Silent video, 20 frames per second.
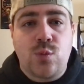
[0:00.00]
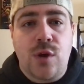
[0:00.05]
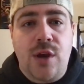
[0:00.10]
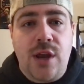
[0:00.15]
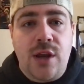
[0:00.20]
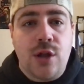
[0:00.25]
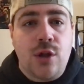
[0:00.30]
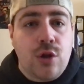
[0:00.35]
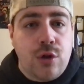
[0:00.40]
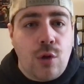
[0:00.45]
we're
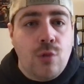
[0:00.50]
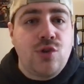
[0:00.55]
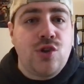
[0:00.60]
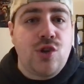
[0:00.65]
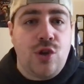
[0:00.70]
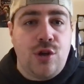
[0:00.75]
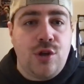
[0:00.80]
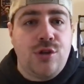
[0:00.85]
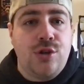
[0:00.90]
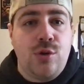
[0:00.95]
getting
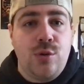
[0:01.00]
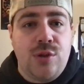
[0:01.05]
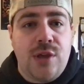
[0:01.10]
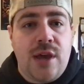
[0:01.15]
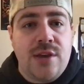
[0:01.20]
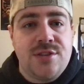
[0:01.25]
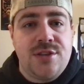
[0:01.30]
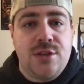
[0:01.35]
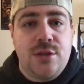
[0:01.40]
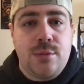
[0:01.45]
closer to
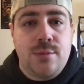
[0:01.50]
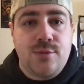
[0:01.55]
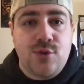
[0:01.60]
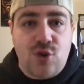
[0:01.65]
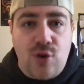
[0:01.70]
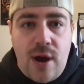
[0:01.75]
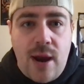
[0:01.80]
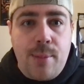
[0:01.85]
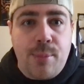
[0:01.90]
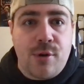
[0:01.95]
2,000
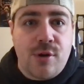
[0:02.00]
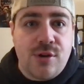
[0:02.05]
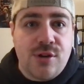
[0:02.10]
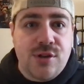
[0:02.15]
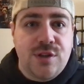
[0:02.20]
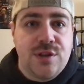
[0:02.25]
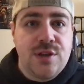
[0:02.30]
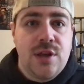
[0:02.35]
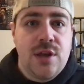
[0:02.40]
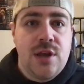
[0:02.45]
subscribers,